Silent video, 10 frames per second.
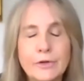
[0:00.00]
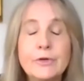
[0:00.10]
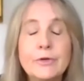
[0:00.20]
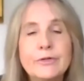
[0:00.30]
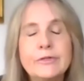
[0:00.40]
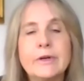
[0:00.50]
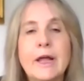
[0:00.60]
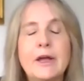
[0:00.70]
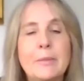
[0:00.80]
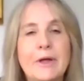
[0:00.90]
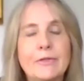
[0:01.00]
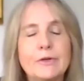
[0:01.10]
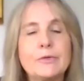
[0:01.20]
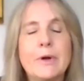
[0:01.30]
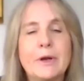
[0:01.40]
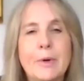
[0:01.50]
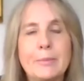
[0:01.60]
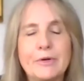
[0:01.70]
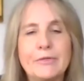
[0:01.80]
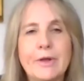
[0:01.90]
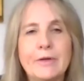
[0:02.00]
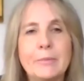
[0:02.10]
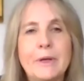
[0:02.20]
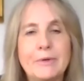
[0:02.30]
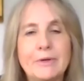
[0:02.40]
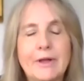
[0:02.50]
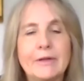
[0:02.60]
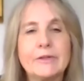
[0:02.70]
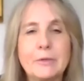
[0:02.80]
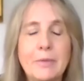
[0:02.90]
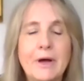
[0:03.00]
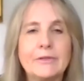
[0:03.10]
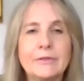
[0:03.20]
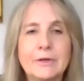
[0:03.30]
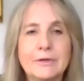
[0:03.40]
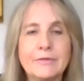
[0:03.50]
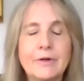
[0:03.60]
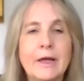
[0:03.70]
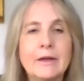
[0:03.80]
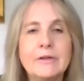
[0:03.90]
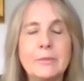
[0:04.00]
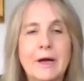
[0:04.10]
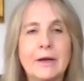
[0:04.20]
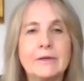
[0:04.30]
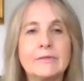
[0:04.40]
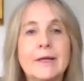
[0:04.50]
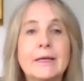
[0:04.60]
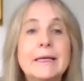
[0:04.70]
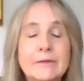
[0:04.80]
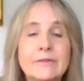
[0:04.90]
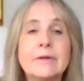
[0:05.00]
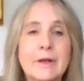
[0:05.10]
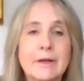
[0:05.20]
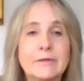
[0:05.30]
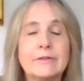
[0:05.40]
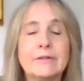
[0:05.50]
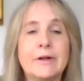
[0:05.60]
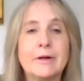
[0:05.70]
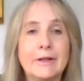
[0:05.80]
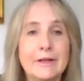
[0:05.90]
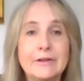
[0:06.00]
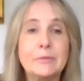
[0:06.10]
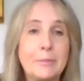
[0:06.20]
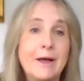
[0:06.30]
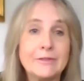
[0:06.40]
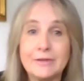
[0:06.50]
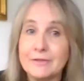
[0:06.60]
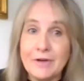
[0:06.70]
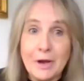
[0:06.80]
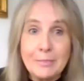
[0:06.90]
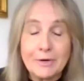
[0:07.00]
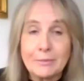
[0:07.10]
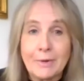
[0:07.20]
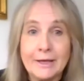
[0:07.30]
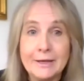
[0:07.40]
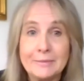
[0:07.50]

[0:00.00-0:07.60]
news today about the 21% of people testing positive for antibodies, that isn't necessarily a dispositive number, right?